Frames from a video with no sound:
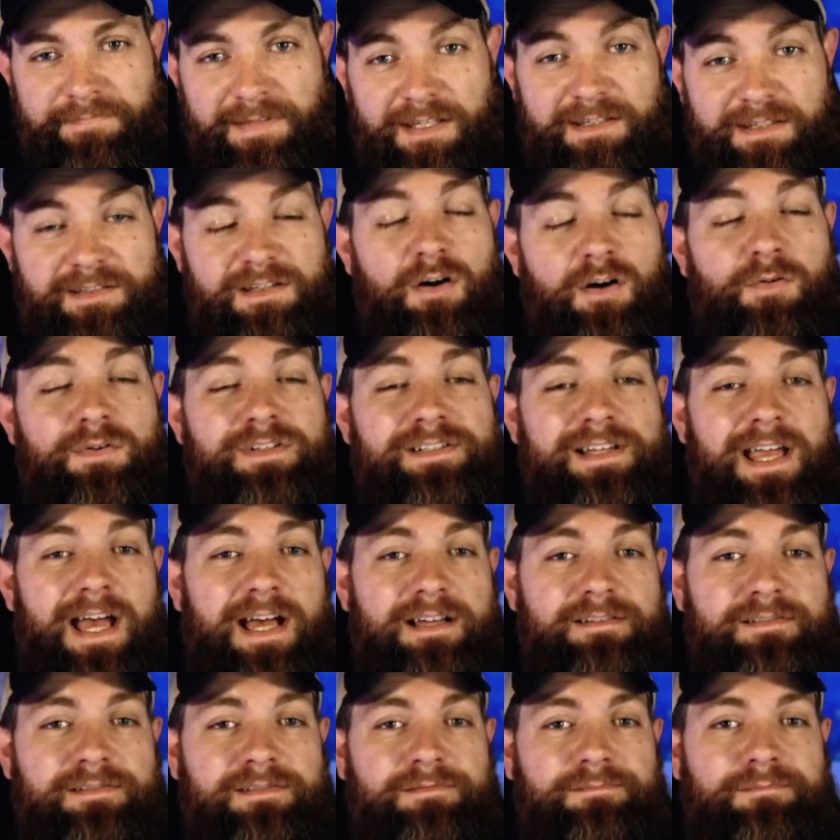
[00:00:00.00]
And as always,
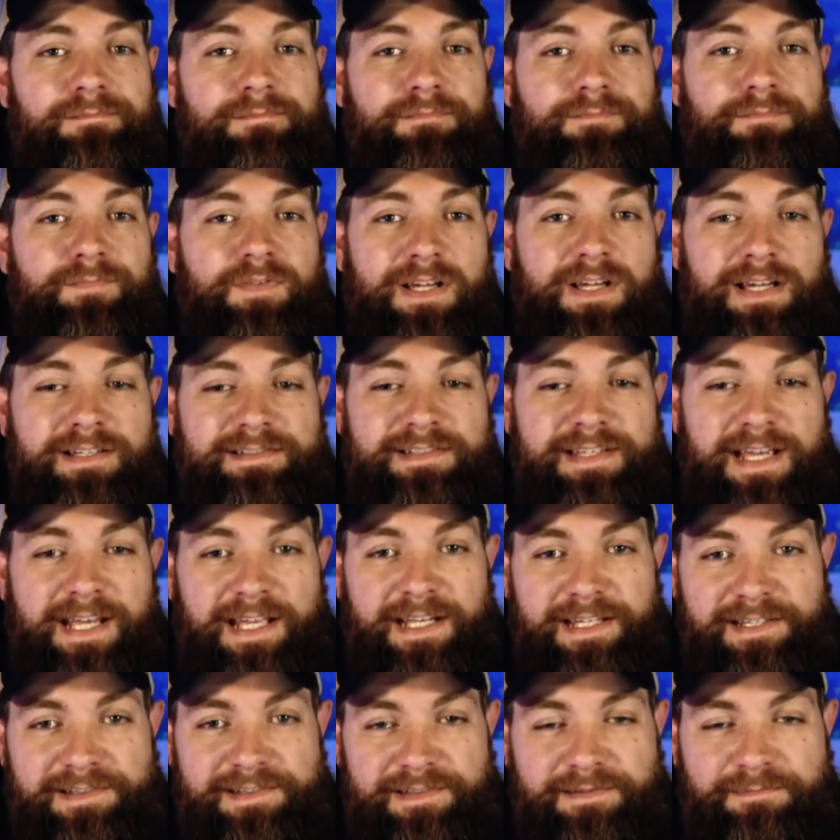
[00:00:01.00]
guys, you guys take
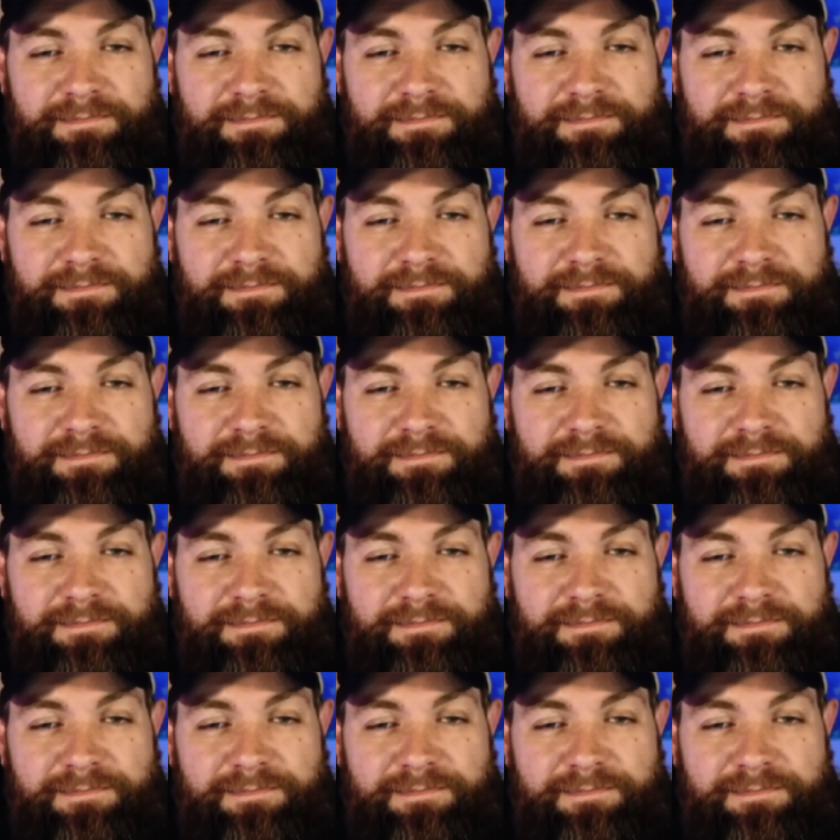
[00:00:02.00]
it